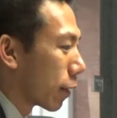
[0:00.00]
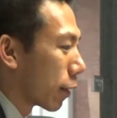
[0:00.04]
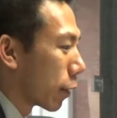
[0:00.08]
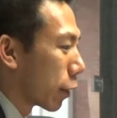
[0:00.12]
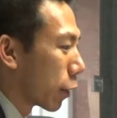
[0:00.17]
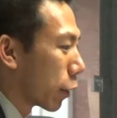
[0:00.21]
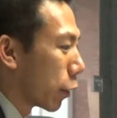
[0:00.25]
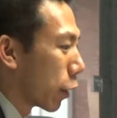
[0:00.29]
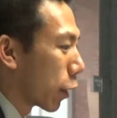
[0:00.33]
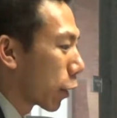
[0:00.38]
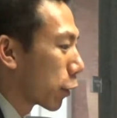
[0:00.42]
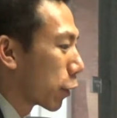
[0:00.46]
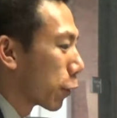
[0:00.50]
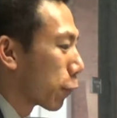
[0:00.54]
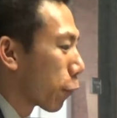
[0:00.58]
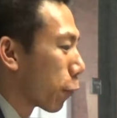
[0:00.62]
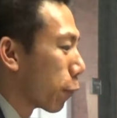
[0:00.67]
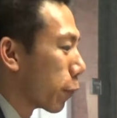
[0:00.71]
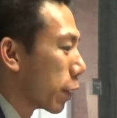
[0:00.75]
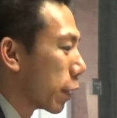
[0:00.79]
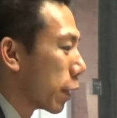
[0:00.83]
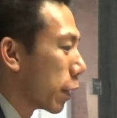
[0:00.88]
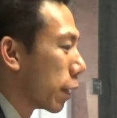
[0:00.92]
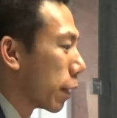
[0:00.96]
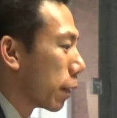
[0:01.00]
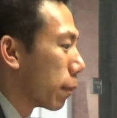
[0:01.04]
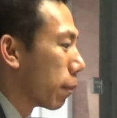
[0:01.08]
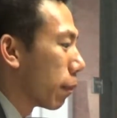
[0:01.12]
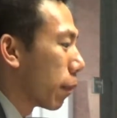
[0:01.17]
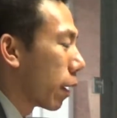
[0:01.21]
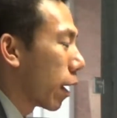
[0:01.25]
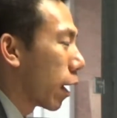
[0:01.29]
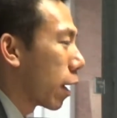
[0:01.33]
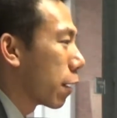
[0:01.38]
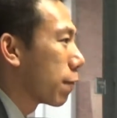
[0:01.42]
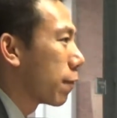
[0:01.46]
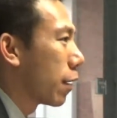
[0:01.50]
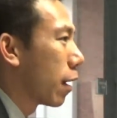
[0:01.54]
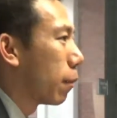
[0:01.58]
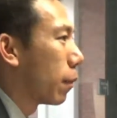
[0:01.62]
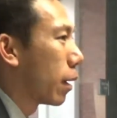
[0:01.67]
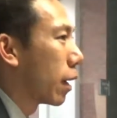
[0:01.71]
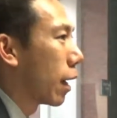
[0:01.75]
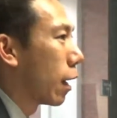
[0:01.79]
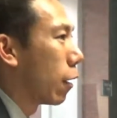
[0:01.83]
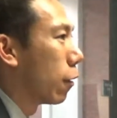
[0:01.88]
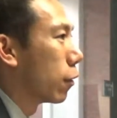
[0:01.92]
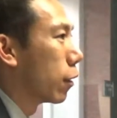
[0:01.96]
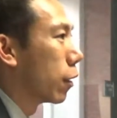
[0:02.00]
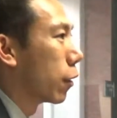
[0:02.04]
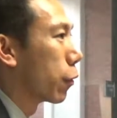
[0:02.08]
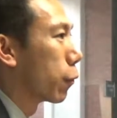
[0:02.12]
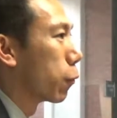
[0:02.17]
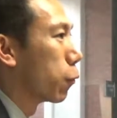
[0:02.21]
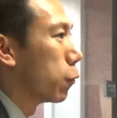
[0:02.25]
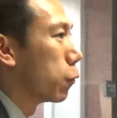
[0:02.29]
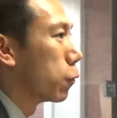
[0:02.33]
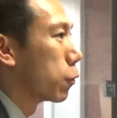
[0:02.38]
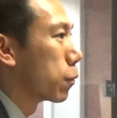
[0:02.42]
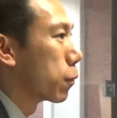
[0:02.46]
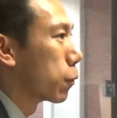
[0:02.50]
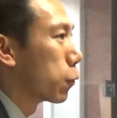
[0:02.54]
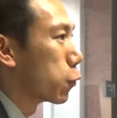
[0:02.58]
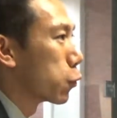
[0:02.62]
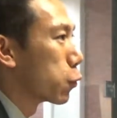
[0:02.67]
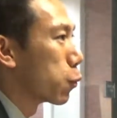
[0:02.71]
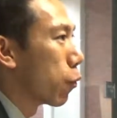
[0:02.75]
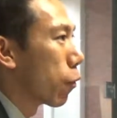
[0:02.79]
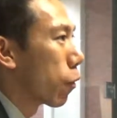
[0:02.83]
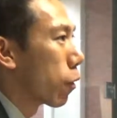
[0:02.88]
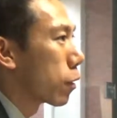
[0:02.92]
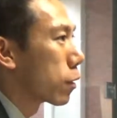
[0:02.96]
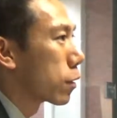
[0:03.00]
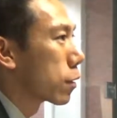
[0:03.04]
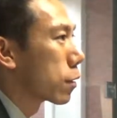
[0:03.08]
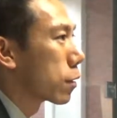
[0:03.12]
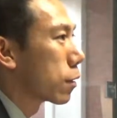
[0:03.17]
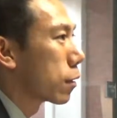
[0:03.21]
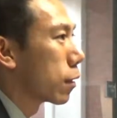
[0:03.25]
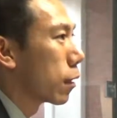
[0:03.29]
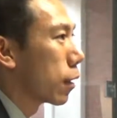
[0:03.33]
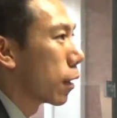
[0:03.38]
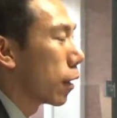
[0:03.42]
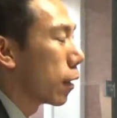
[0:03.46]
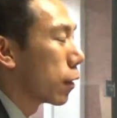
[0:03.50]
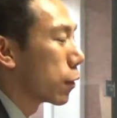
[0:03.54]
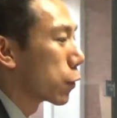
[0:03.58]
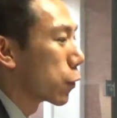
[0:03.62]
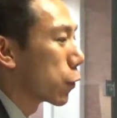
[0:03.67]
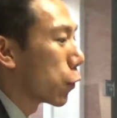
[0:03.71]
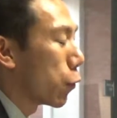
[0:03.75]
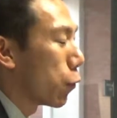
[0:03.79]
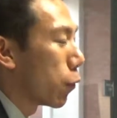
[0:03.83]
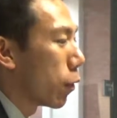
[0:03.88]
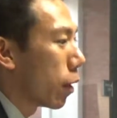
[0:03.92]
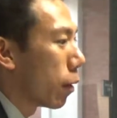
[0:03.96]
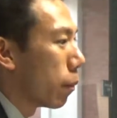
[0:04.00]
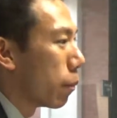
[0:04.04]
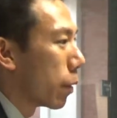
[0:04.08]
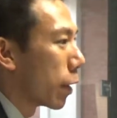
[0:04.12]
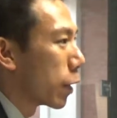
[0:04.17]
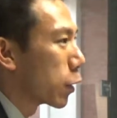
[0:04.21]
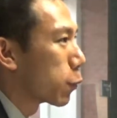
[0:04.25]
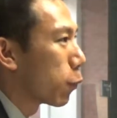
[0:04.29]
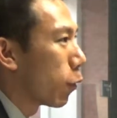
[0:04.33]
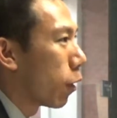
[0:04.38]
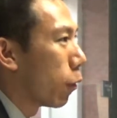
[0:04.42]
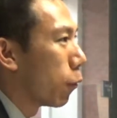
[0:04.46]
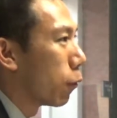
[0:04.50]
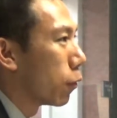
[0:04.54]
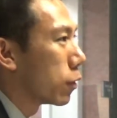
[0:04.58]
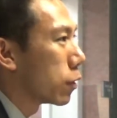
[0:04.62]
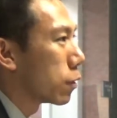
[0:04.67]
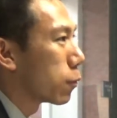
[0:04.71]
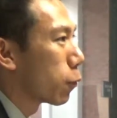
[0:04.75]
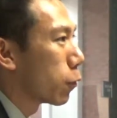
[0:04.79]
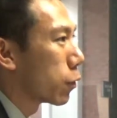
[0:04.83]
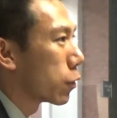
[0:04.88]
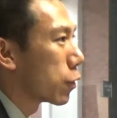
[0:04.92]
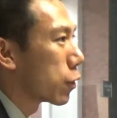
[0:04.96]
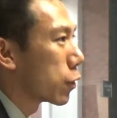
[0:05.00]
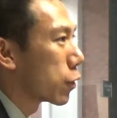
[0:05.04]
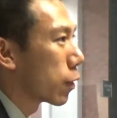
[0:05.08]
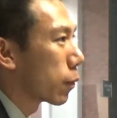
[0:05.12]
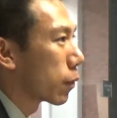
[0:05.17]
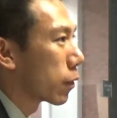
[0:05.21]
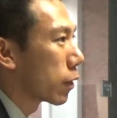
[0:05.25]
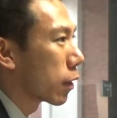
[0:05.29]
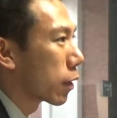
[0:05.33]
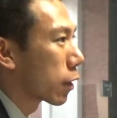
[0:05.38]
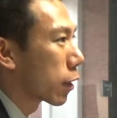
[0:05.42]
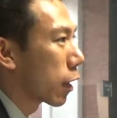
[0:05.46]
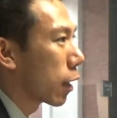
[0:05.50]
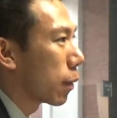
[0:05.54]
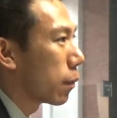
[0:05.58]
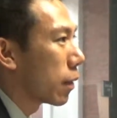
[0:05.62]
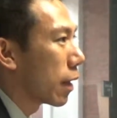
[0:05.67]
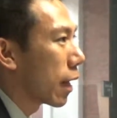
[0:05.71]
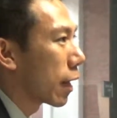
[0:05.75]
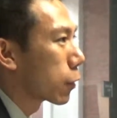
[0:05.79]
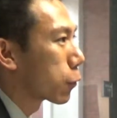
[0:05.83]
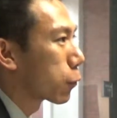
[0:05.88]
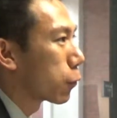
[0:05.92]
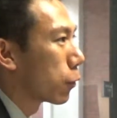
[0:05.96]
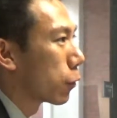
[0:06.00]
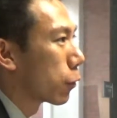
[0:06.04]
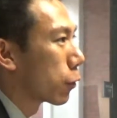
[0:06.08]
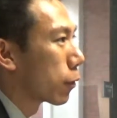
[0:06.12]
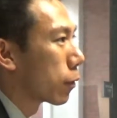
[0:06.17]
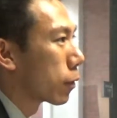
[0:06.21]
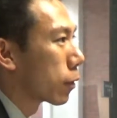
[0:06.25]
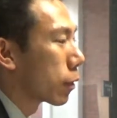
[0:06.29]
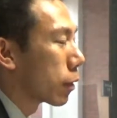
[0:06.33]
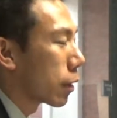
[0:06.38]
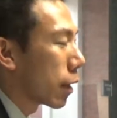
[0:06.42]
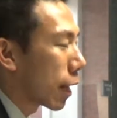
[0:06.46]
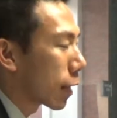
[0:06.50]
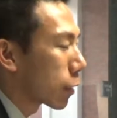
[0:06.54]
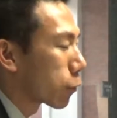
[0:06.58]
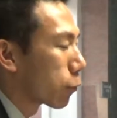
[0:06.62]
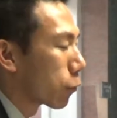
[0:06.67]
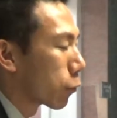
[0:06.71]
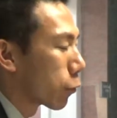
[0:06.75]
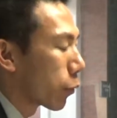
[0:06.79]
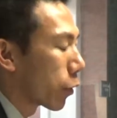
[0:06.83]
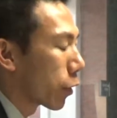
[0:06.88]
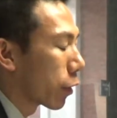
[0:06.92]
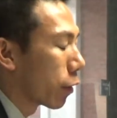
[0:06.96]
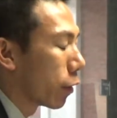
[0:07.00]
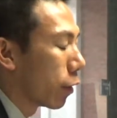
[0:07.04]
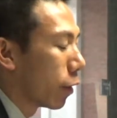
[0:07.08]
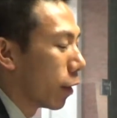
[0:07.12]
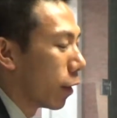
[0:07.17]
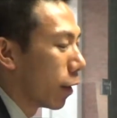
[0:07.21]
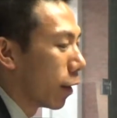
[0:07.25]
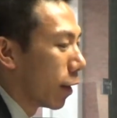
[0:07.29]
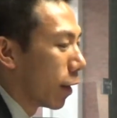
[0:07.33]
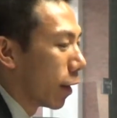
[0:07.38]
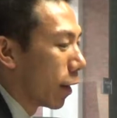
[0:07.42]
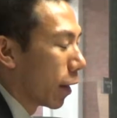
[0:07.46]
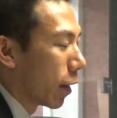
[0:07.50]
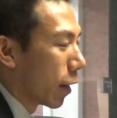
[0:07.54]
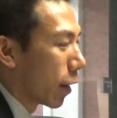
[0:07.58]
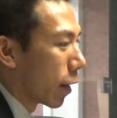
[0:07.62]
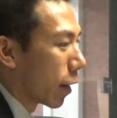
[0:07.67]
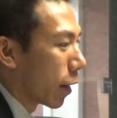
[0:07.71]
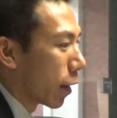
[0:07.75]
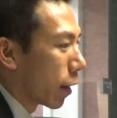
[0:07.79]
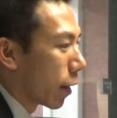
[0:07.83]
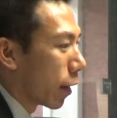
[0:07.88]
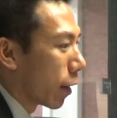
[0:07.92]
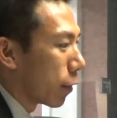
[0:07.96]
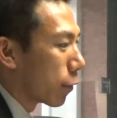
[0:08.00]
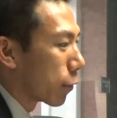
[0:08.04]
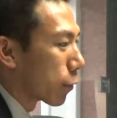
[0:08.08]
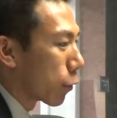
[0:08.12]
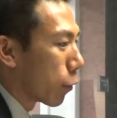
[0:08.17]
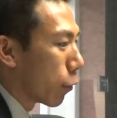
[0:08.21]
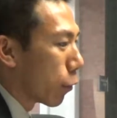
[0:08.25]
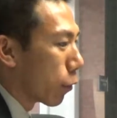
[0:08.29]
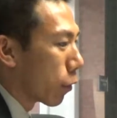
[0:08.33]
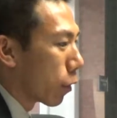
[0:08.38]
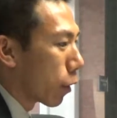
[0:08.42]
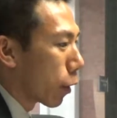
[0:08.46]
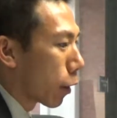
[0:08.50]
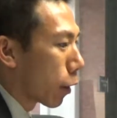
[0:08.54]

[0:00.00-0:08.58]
luckily for me, I found my outlet through sports, and so baseball was just something that came natural to me, and so.